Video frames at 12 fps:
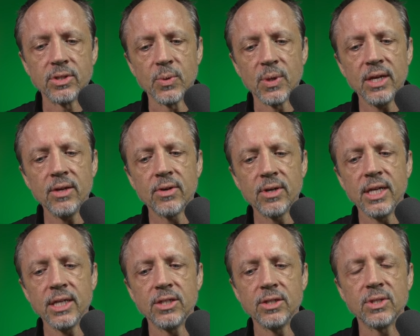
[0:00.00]
You either
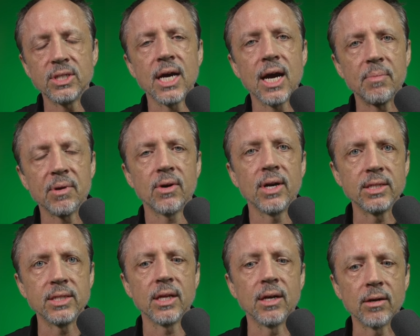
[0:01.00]
need to stop
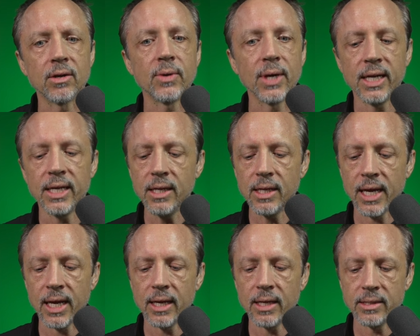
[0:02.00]
credits that are created,
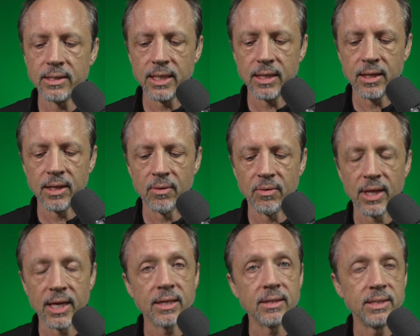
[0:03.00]
like you know, like